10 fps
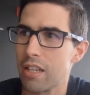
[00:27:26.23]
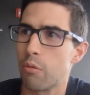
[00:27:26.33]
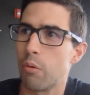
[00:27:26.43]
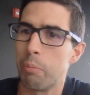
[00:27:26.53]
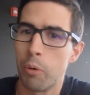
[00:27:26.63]

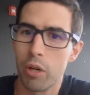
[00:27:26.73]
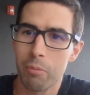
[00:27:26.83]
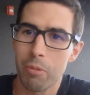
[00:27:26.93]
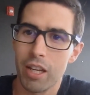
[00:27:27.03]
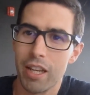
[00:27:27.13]
into
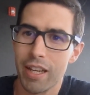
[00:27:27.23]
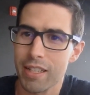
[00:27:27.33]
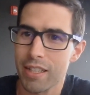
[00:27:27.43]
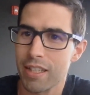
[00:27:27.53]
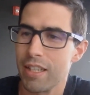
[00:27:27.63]
reporting
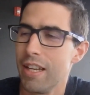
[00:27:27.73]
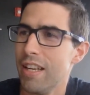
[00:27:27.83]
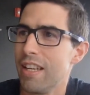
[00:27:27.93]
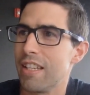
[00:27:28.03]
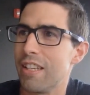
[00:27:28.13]
meetings and
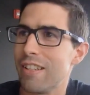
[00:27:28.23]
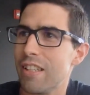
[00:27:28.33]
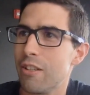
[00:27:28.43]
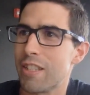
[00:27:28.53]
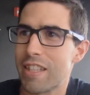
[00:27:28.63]

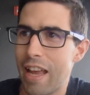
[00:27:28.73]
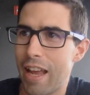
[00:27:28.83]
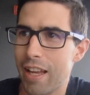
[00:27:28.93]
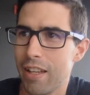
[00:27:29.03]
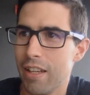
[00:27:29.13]
you
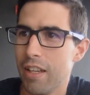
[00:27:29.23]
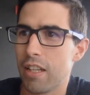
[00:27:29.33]
say,